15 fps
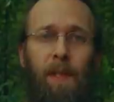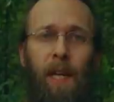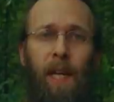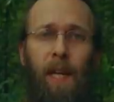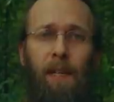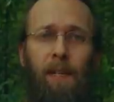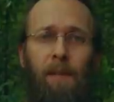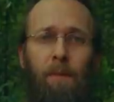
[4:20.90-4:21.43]

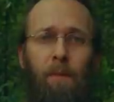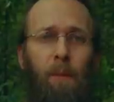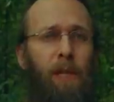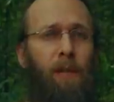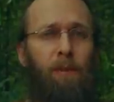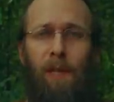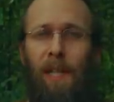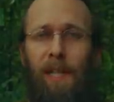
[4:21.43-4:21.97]
And we
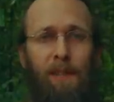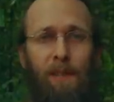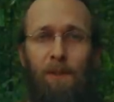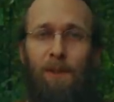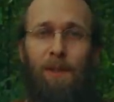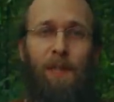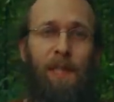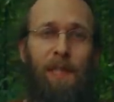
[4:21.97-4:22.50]
don't like
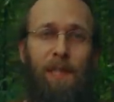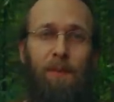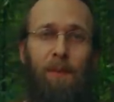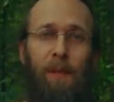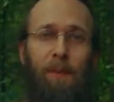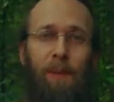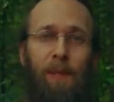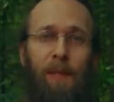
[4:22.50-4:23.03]
those things.
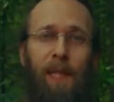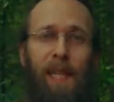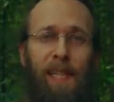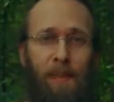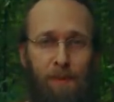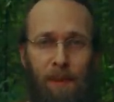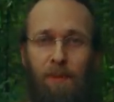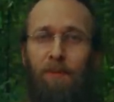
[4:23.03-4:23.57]
We would
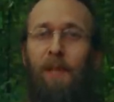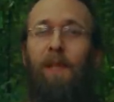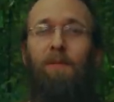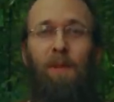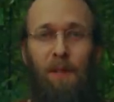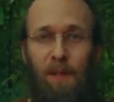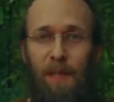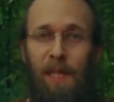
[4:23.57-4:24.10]
like to be rid
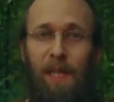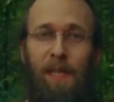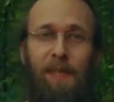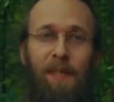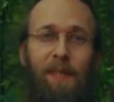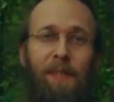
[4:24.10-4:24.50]
of all that.